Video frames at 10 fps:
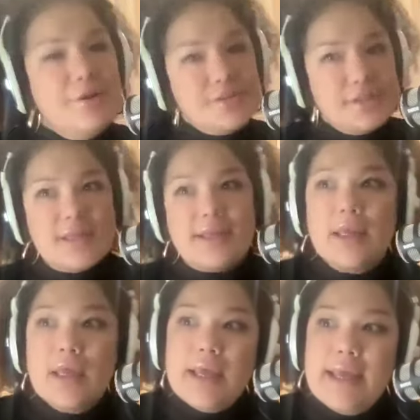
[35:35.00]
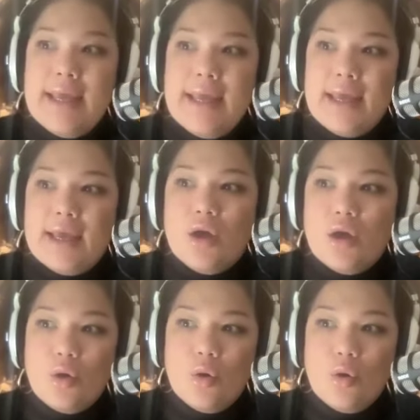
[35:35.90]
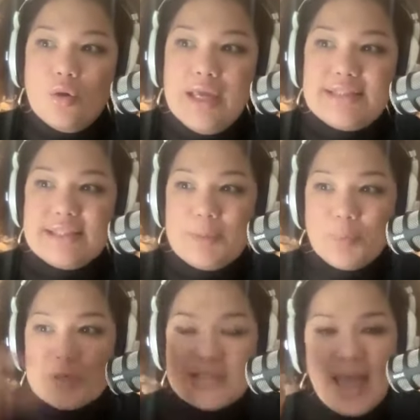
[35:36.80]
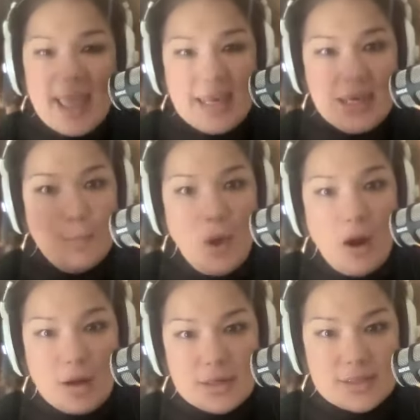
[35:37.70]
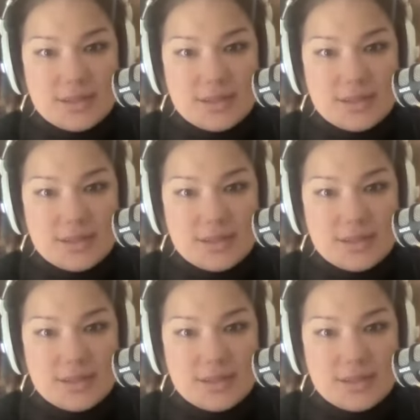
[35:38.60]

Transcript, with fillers: here's the thing. Okay. It's the pretend part